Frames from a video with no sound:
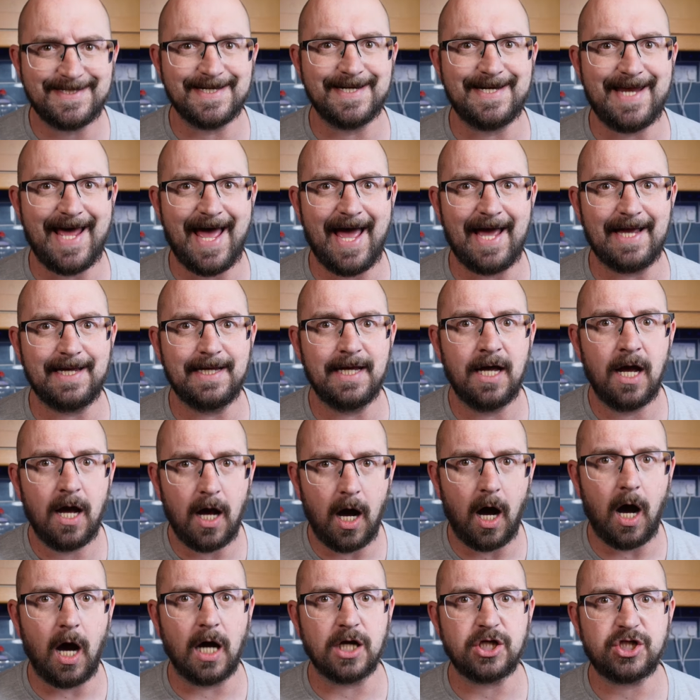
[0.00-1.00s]
Today,
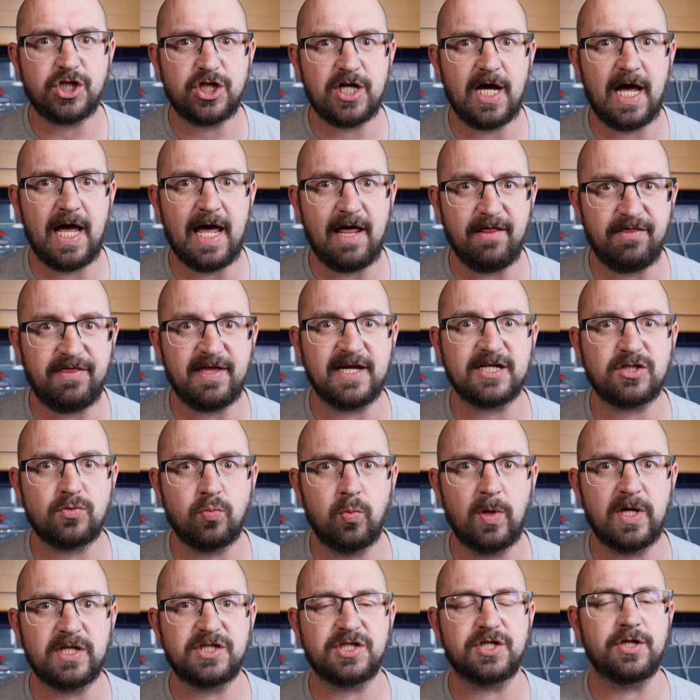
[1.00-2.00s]
I share this
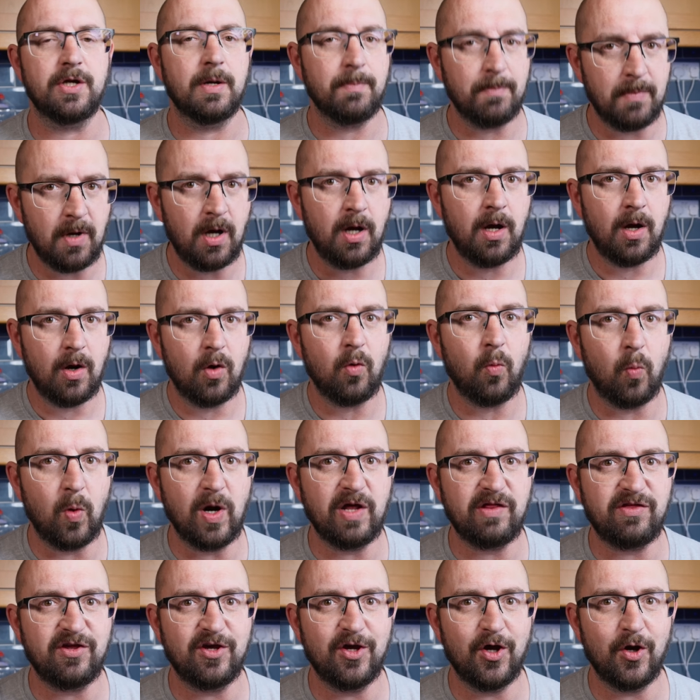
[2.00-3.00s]
wisdom
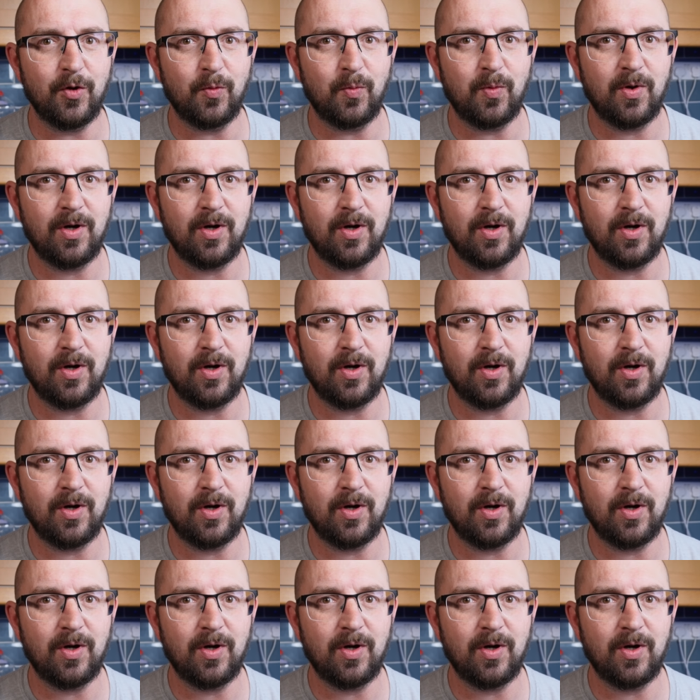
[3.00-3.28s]
with you.